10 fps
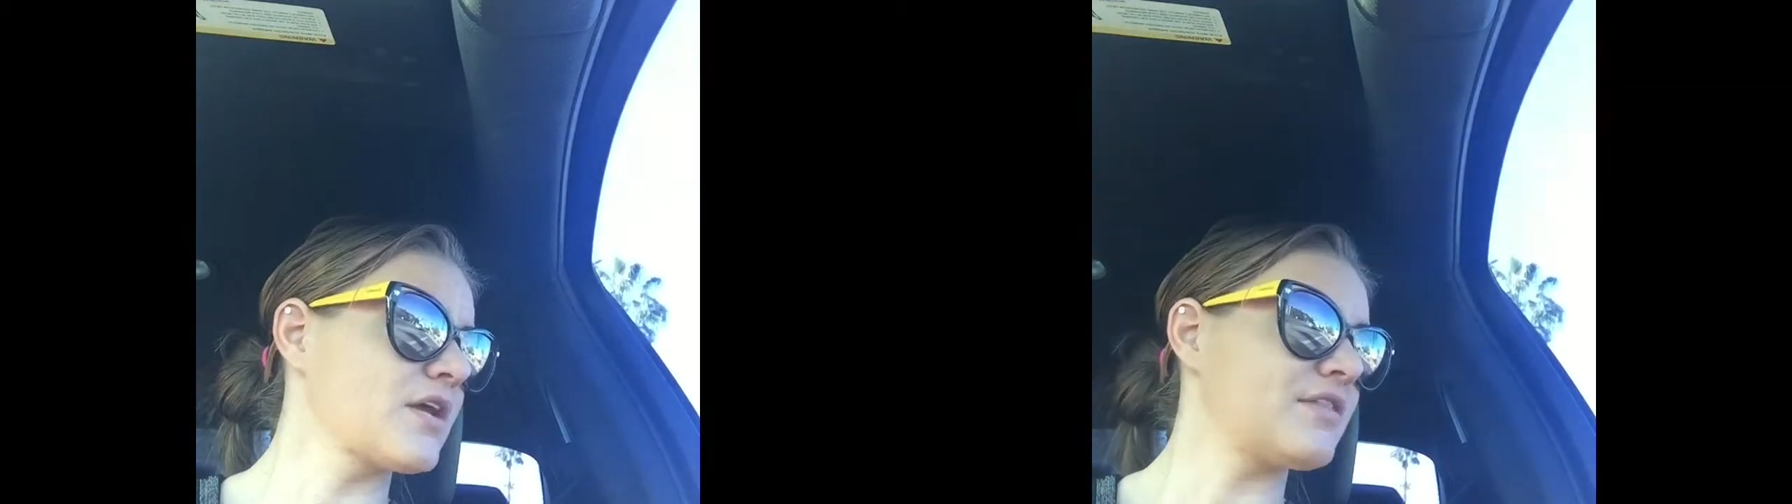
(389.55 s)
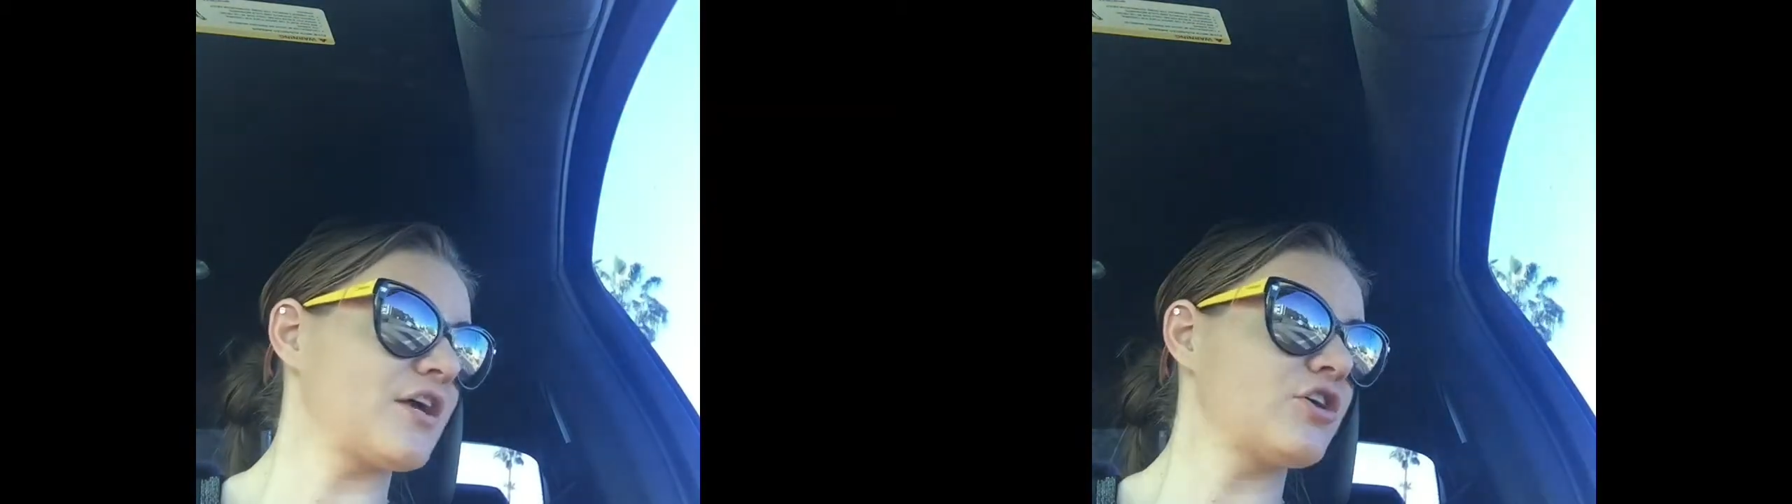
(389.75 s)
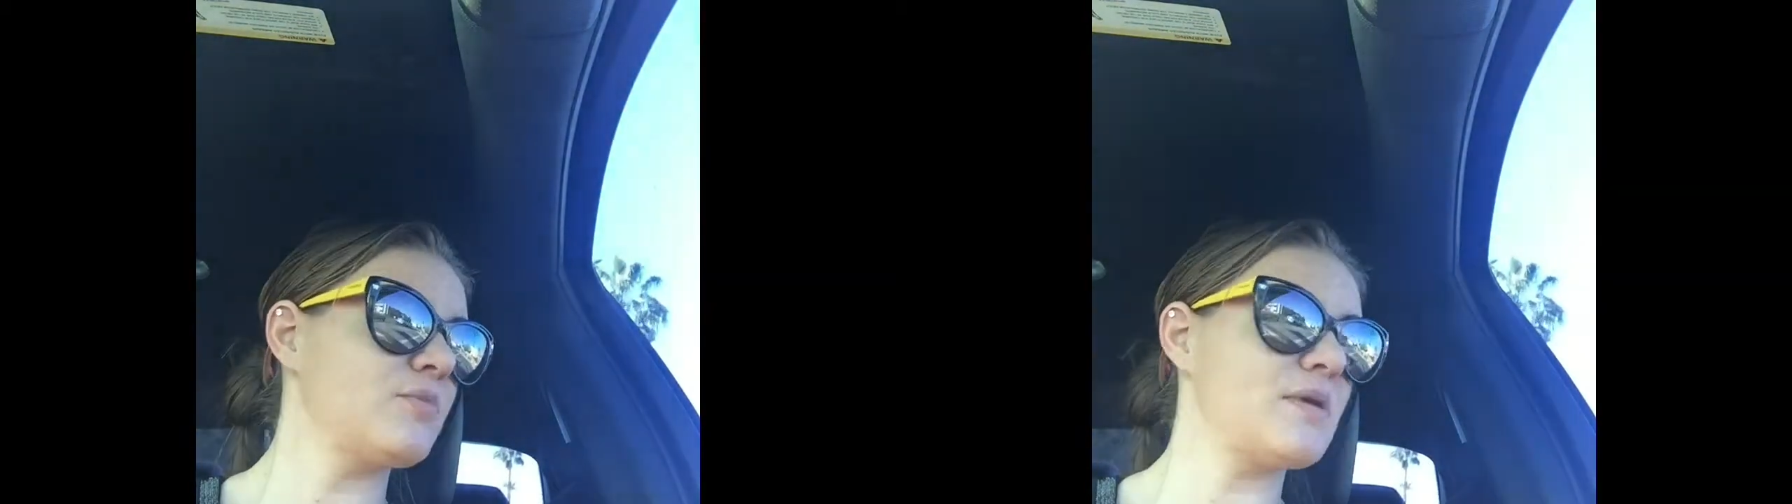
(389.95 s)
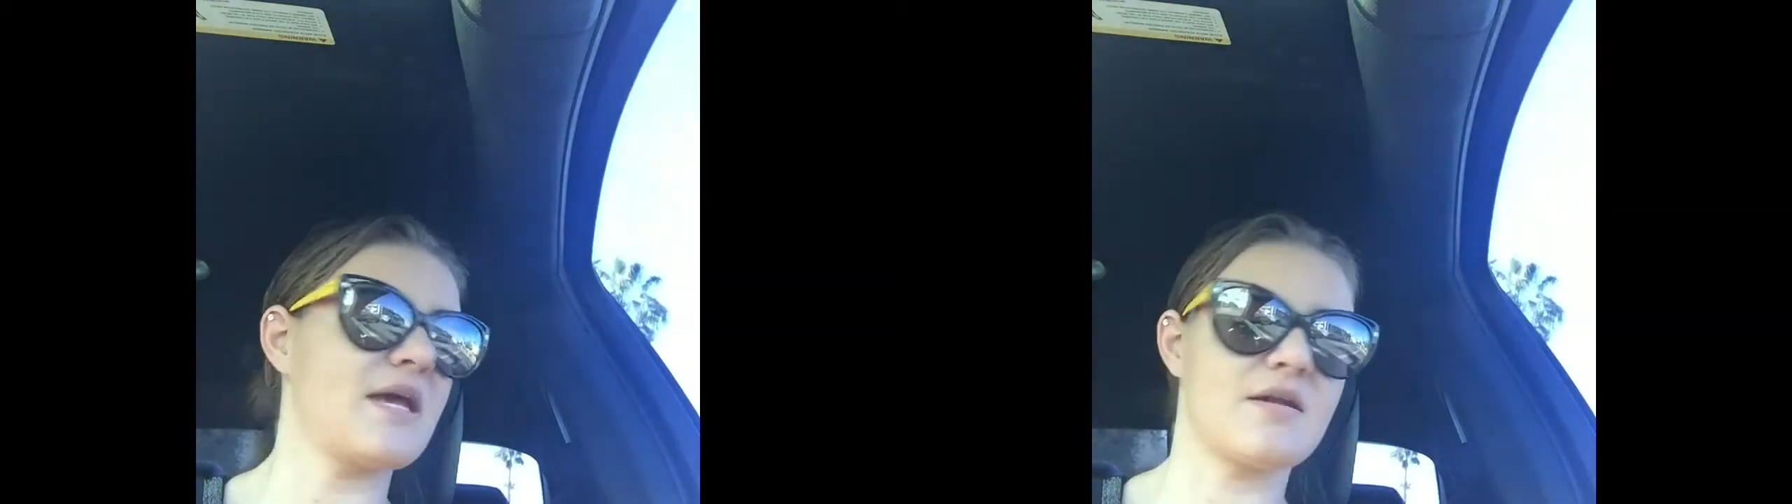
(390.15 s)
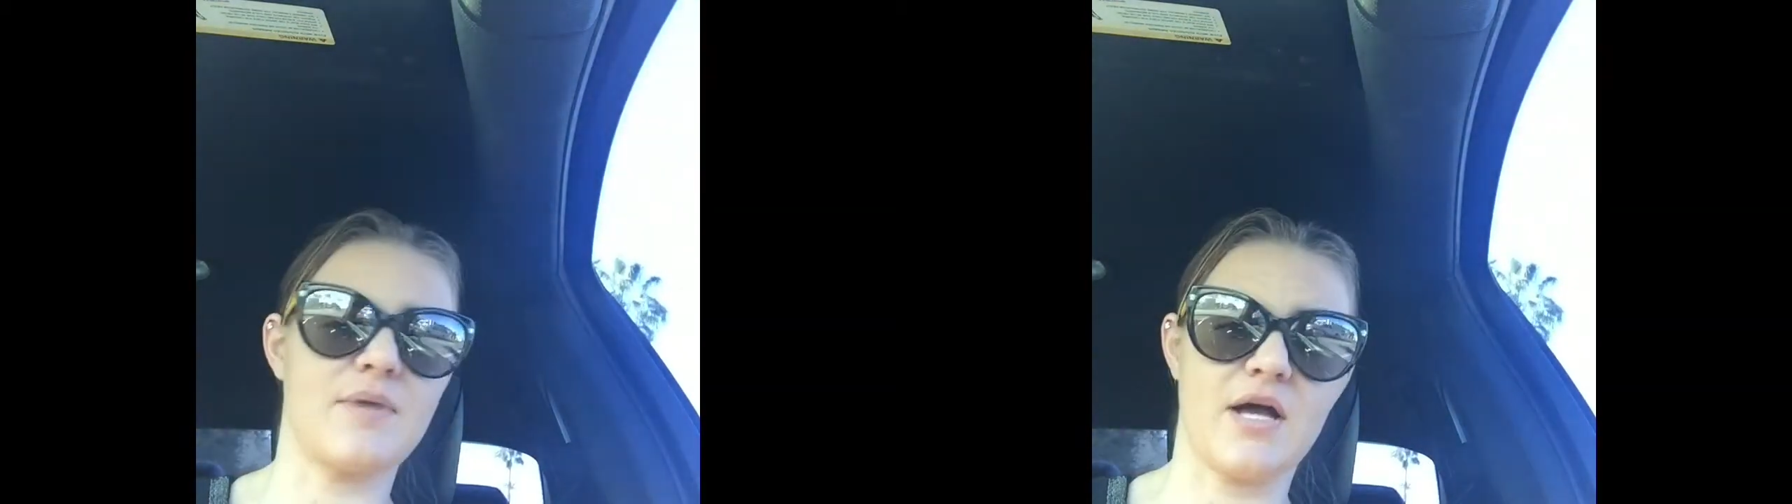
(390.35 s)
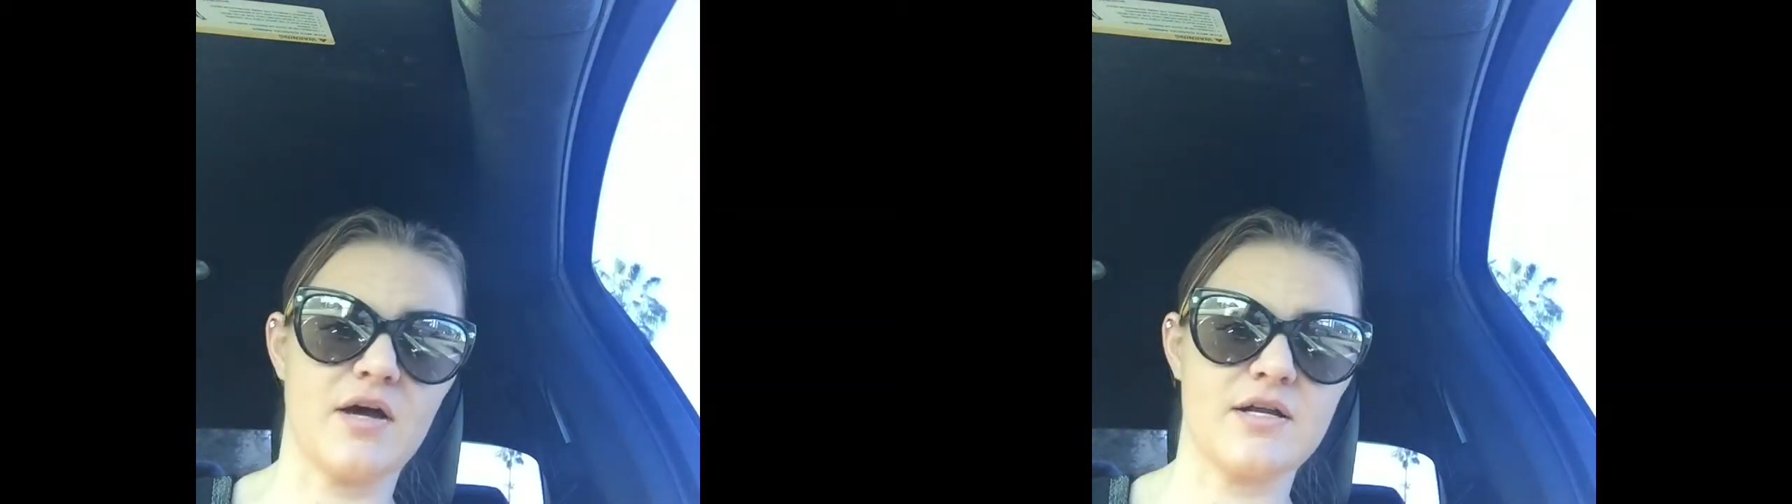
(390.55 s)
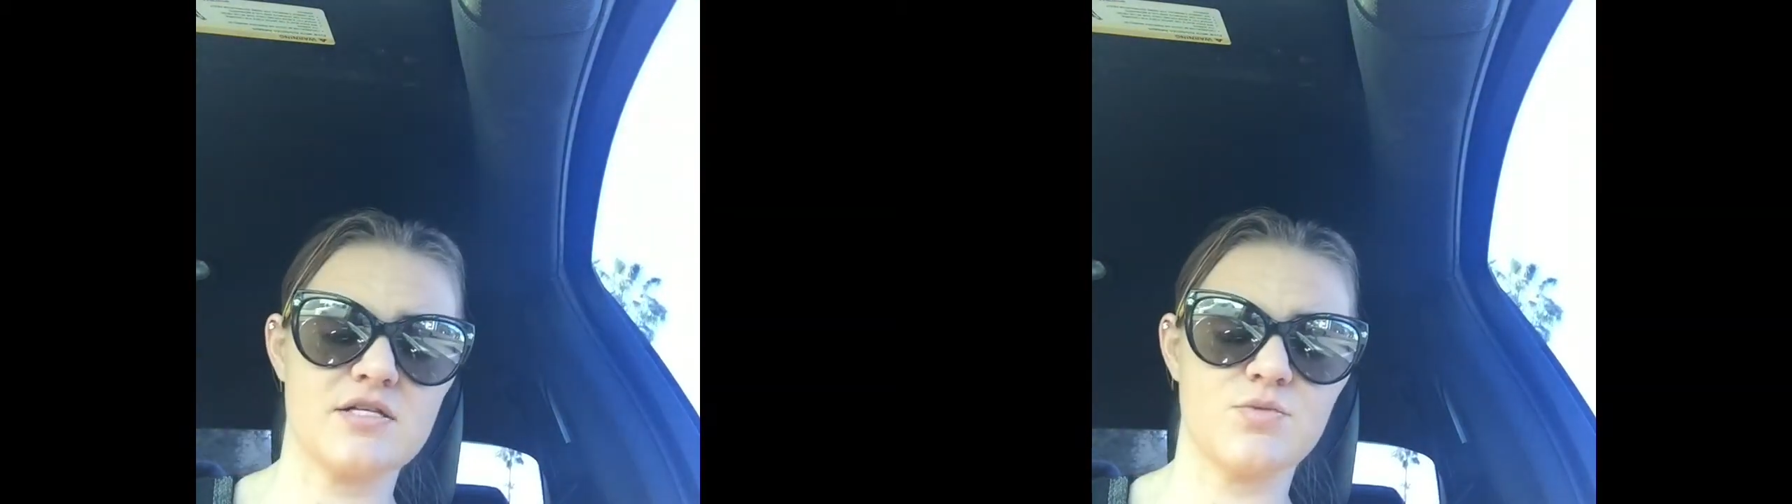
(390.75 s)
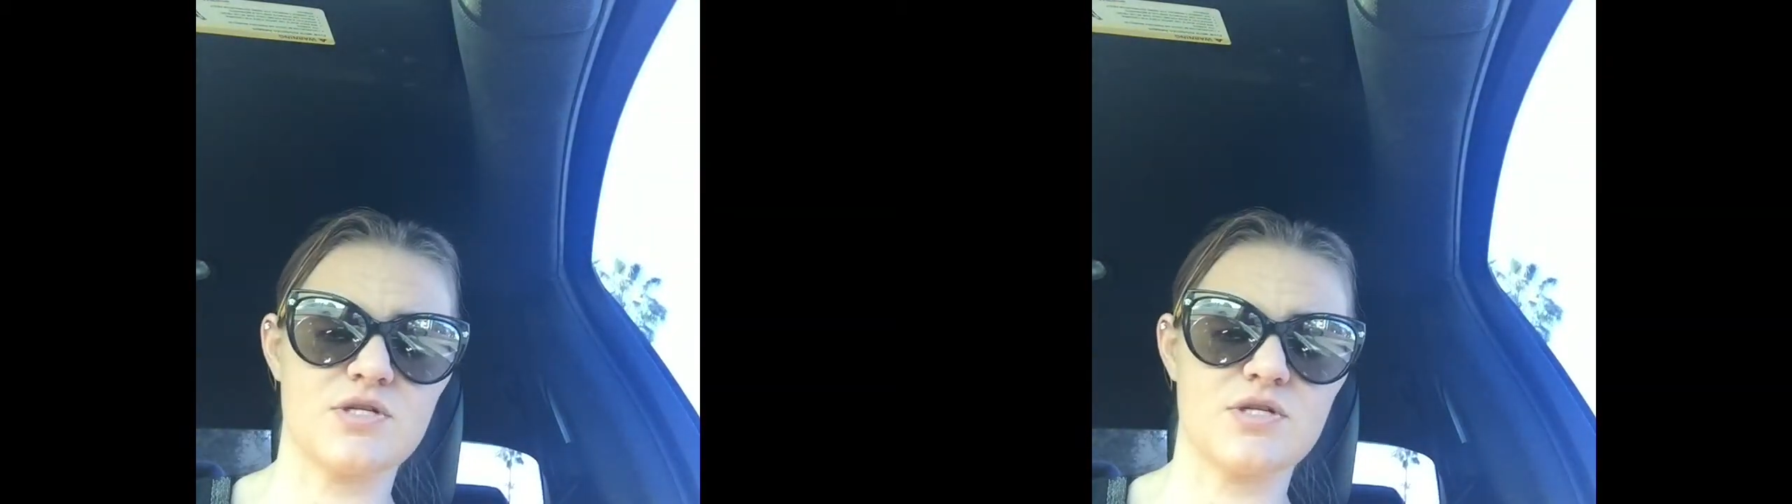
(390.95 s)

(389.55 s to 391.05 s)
that could be antibiotics,